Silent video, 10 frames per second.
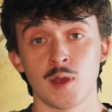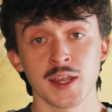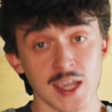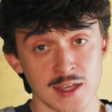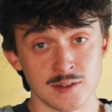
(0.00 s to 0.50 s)

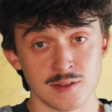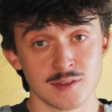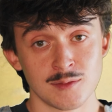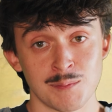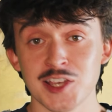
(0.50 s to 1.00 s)
Again,
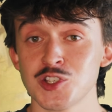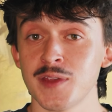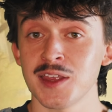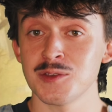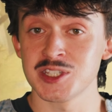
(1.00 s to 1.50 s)
make sure
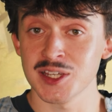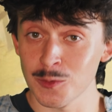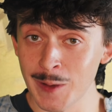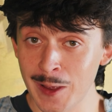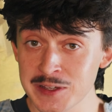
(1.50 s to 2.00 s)
that you stick
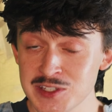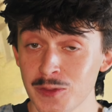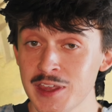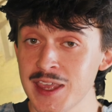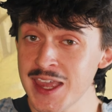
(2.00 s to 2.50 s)
around until the